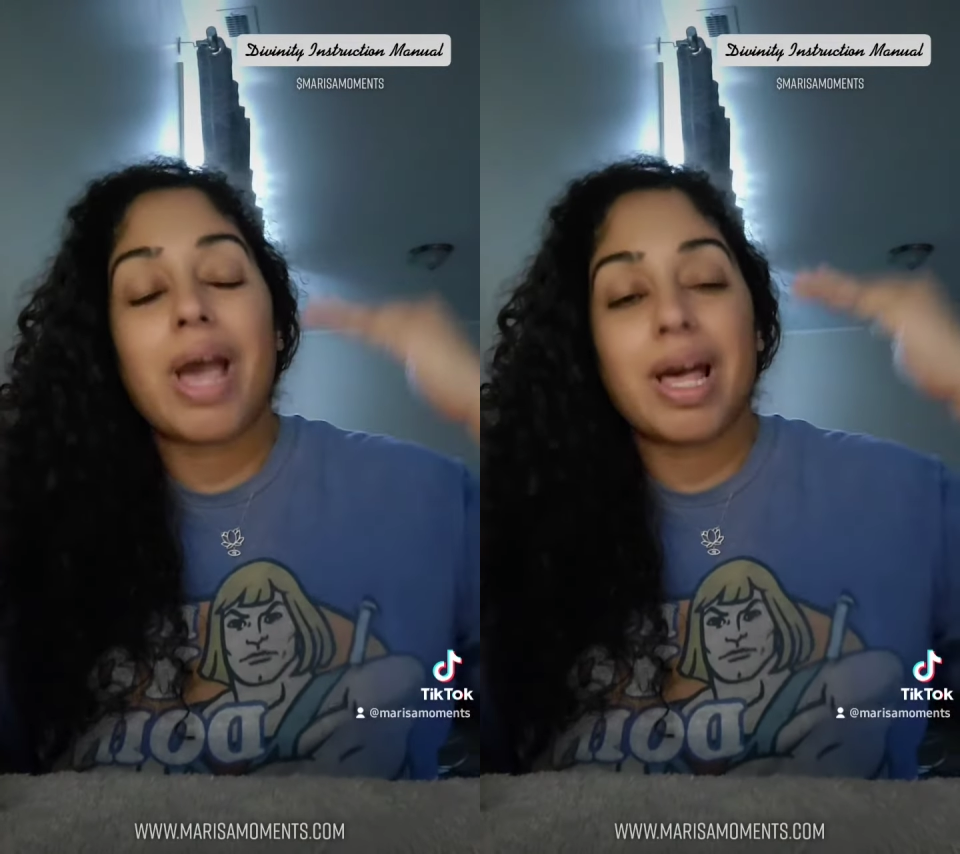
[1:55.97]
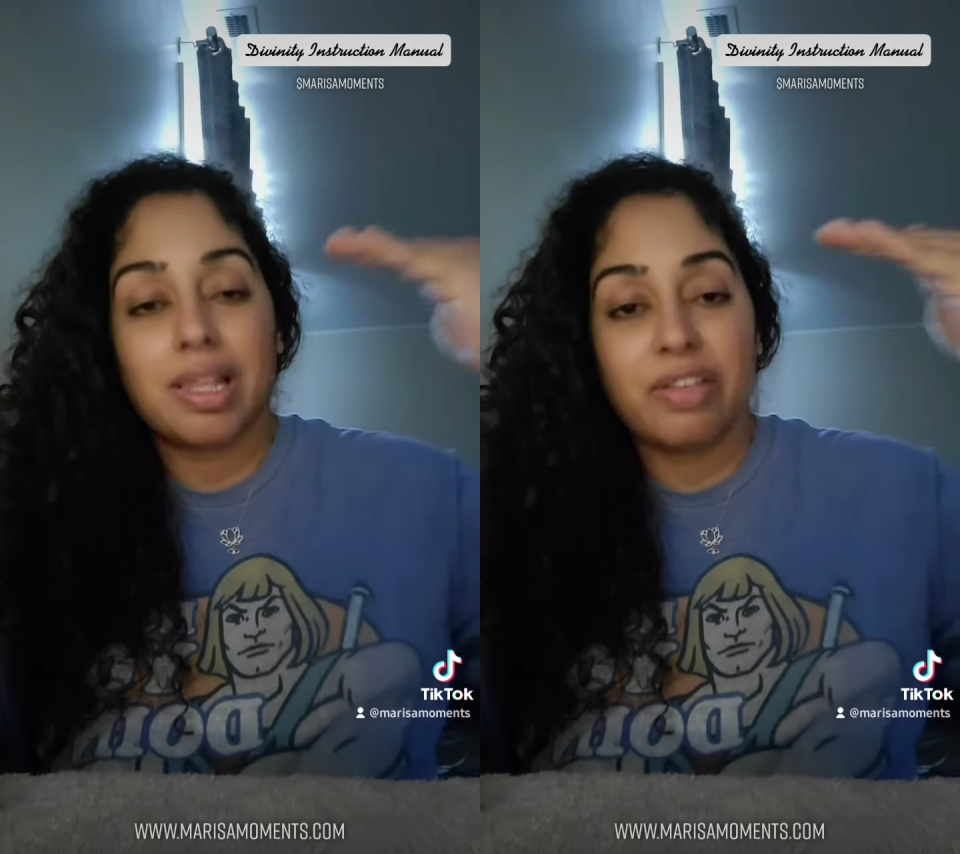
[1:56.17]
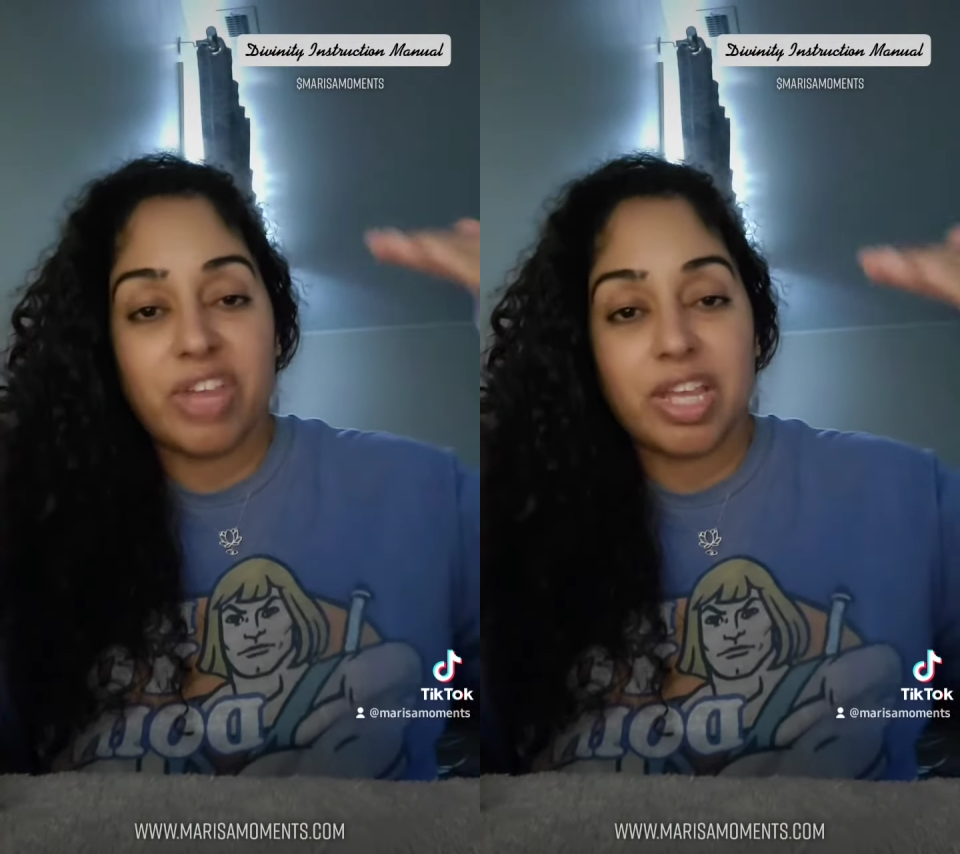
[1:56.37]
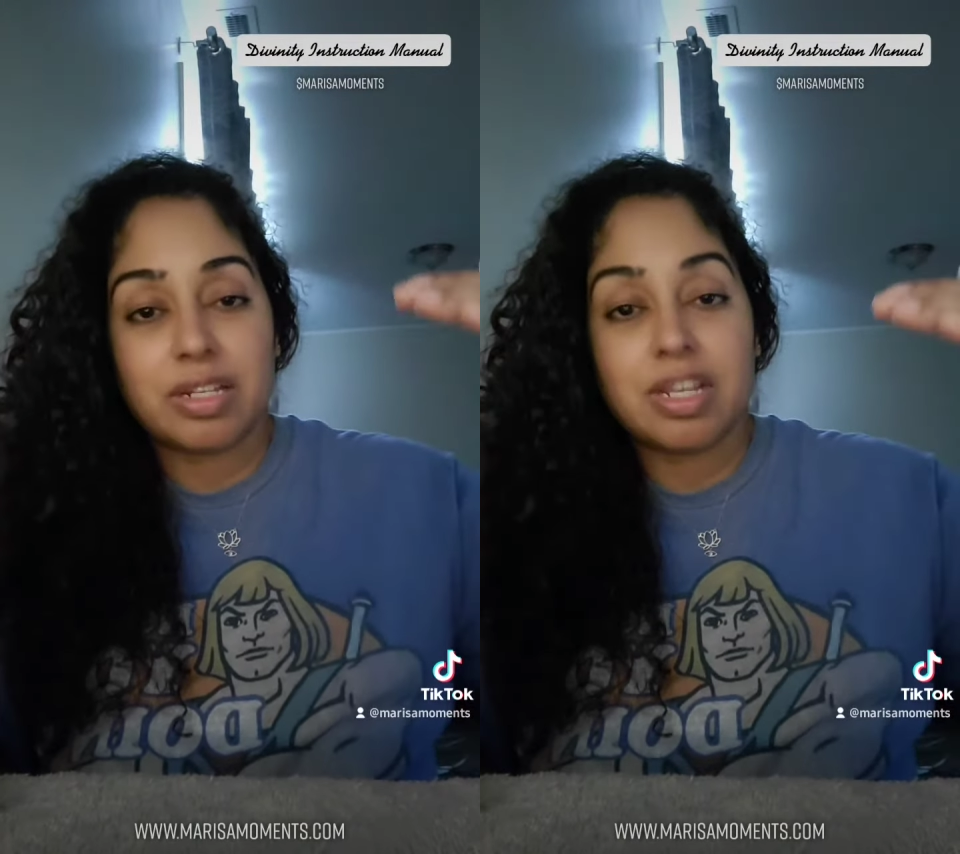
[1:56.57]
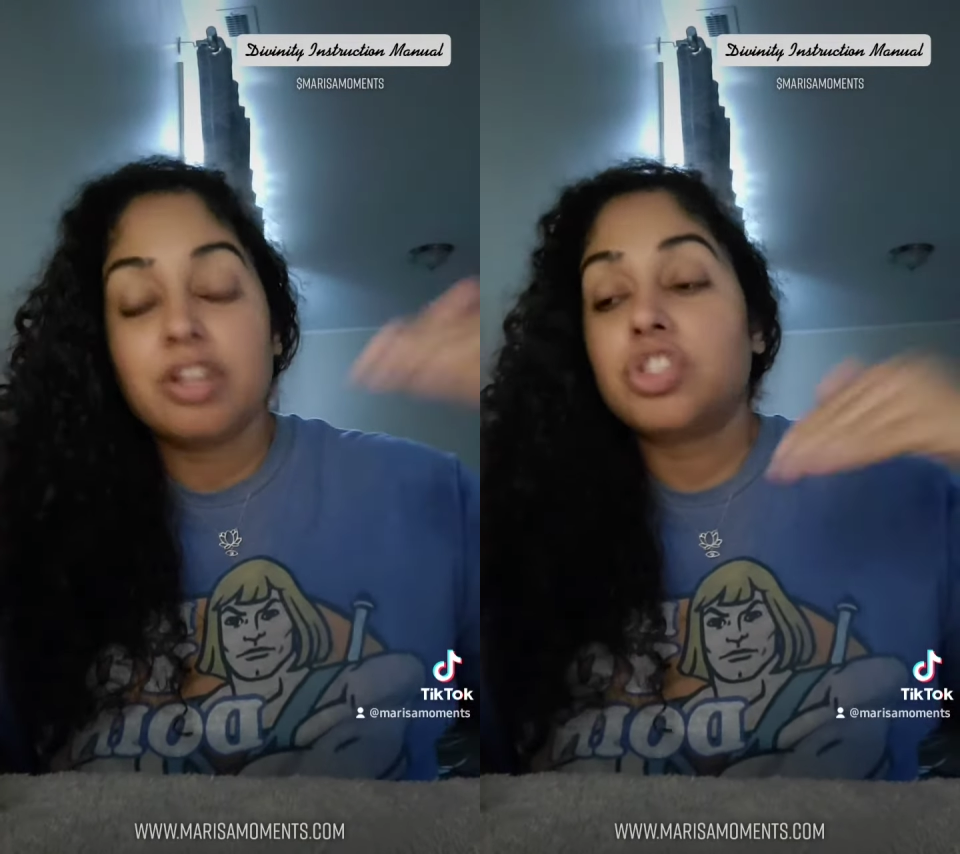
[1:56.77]
elevate,
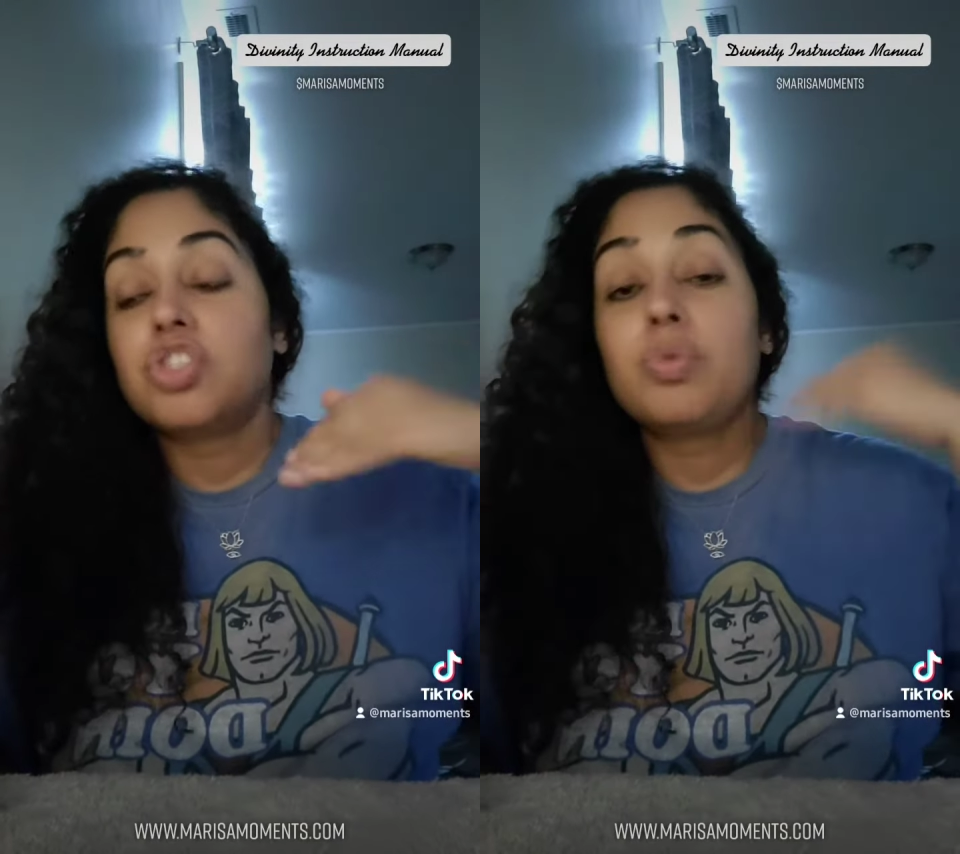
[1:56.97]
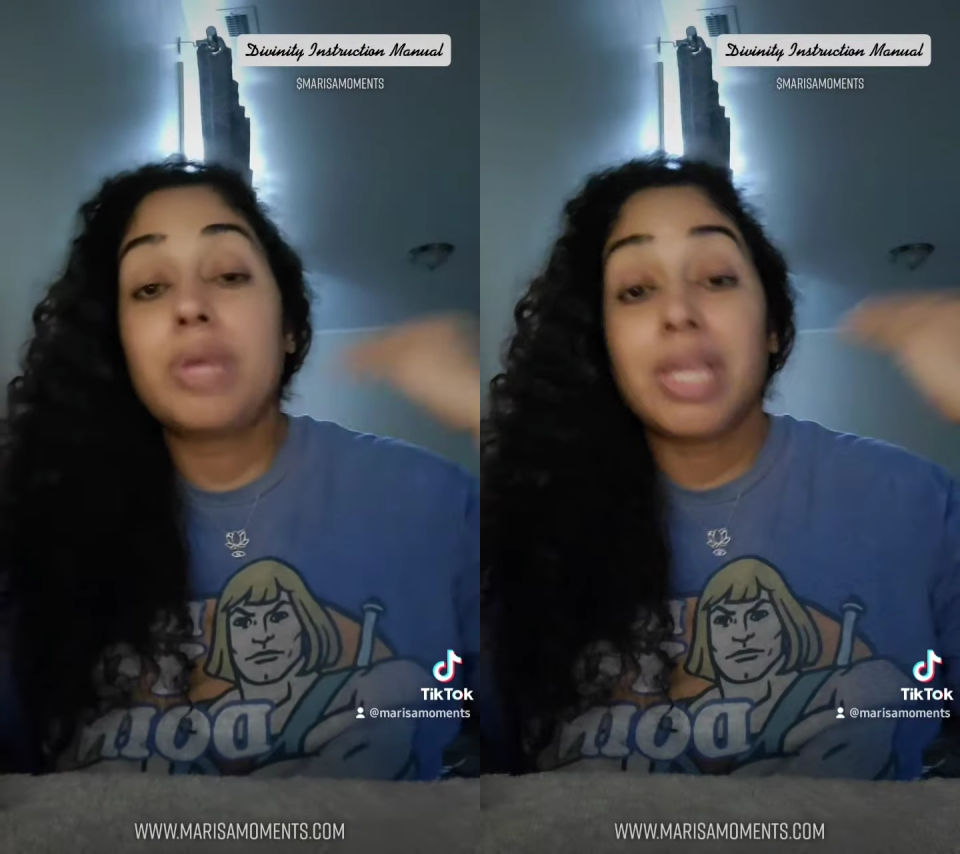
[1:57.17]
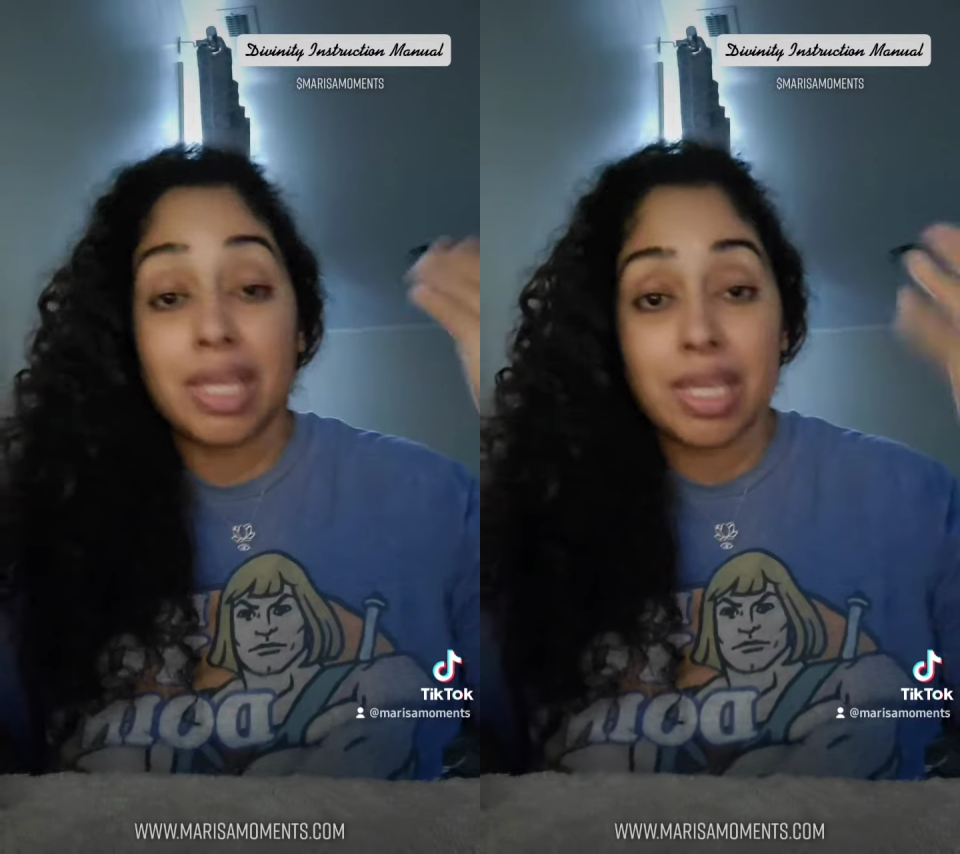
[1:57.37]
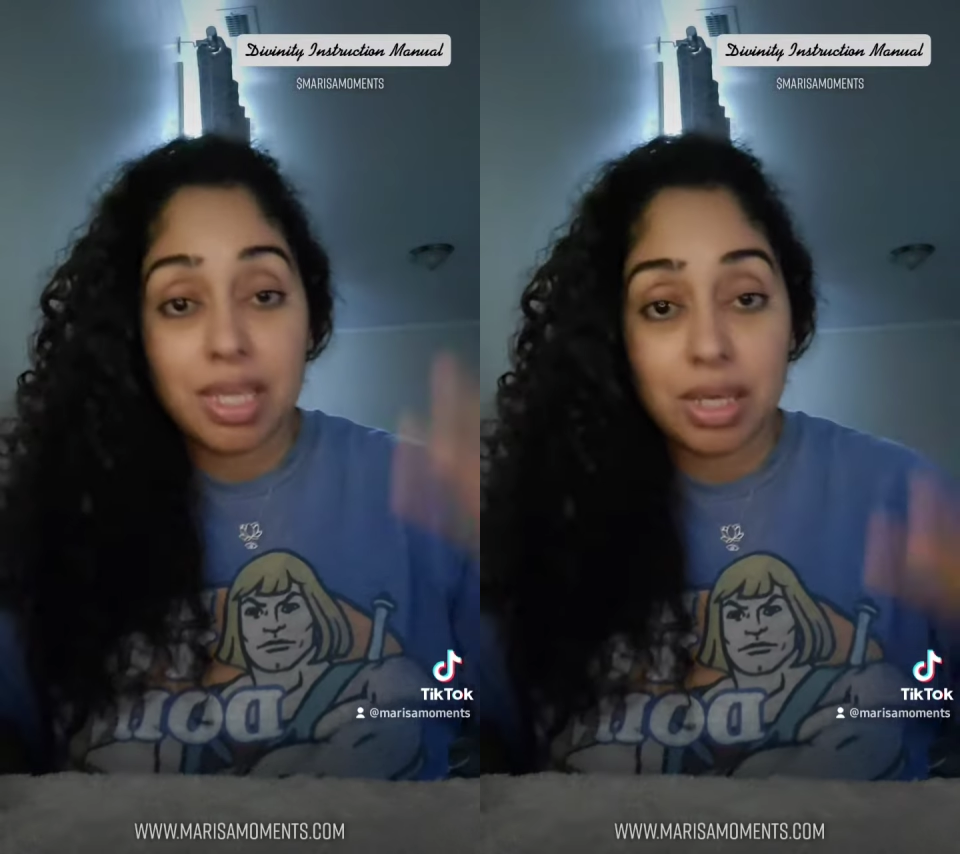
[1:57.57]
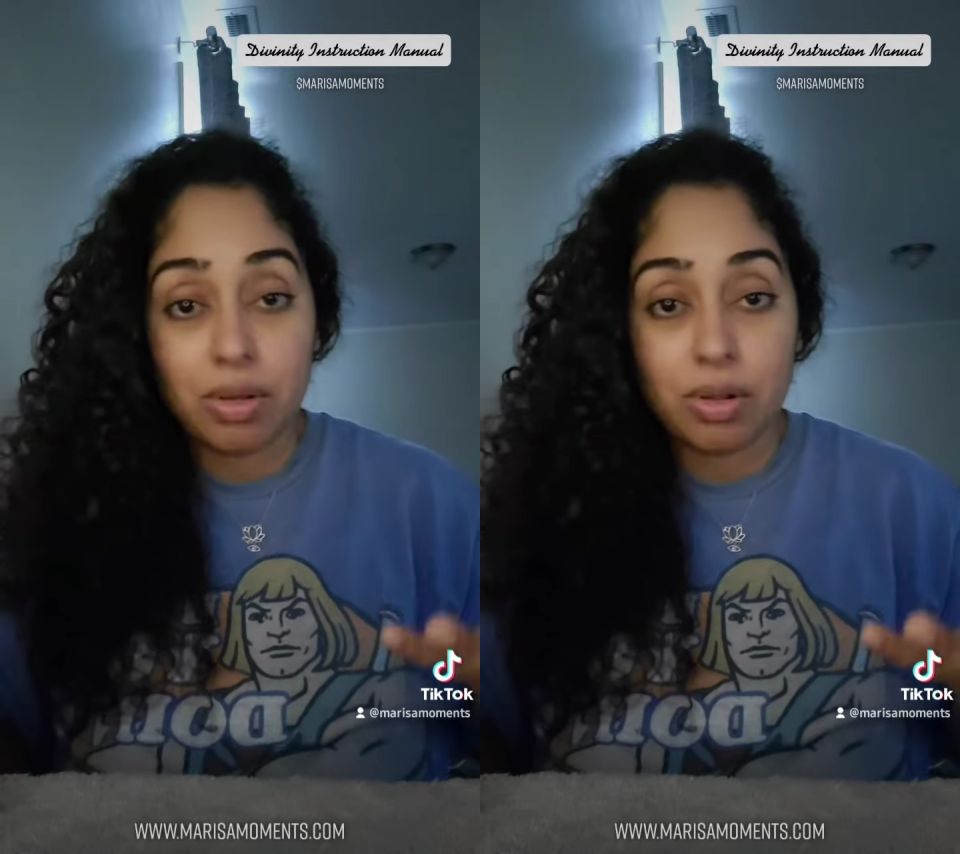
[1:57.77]
to
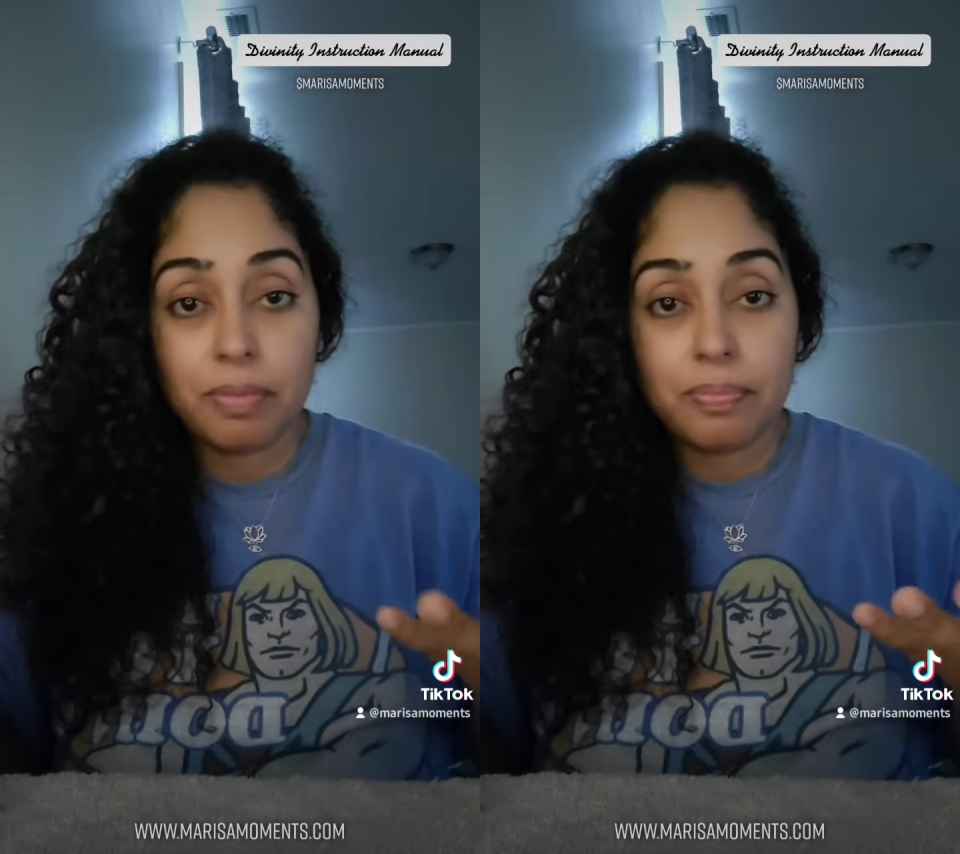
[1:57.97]
heal,